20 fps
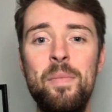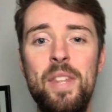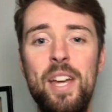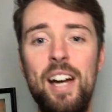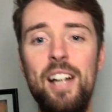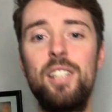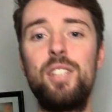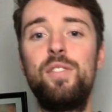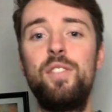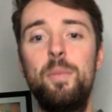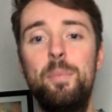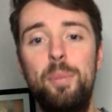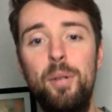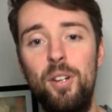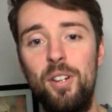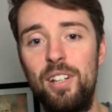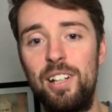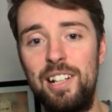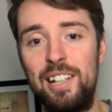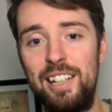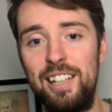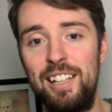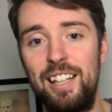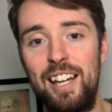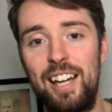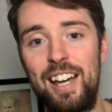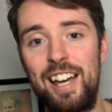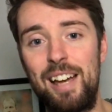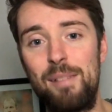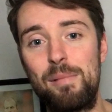As for Burnley,
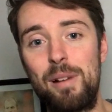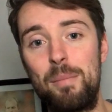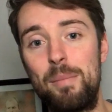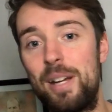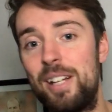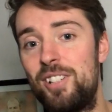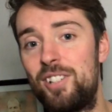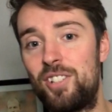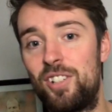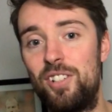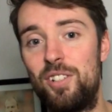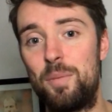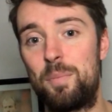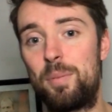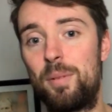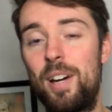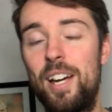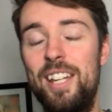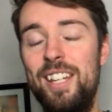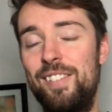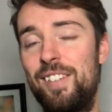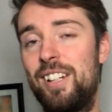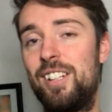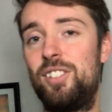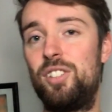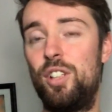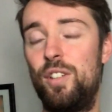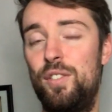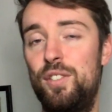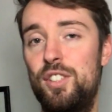I mentioned Brighton have had a
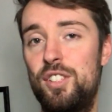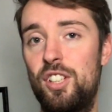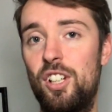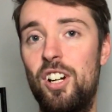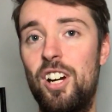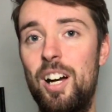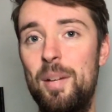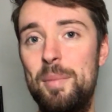tough start.